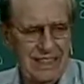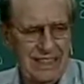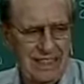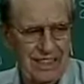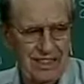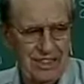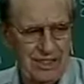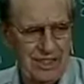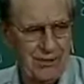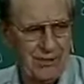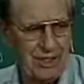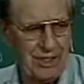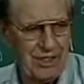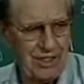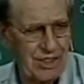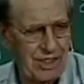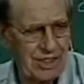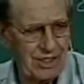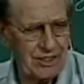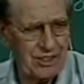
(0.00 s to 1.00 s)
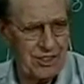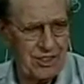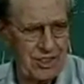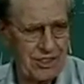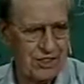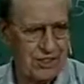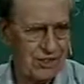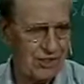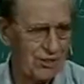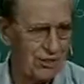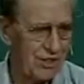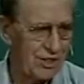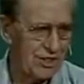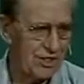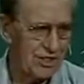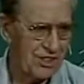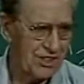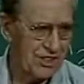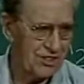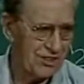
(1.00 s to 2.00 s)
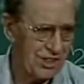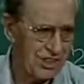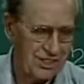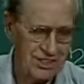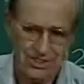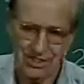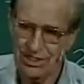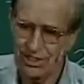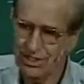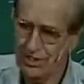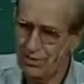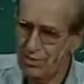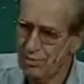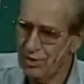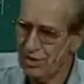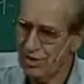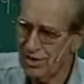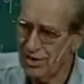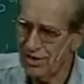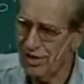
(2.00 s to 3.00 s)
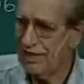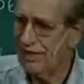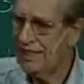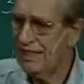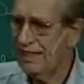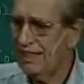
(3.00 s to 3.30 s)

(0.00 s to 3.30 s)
Now, some of the cults teach, of course, that Christ didn't appear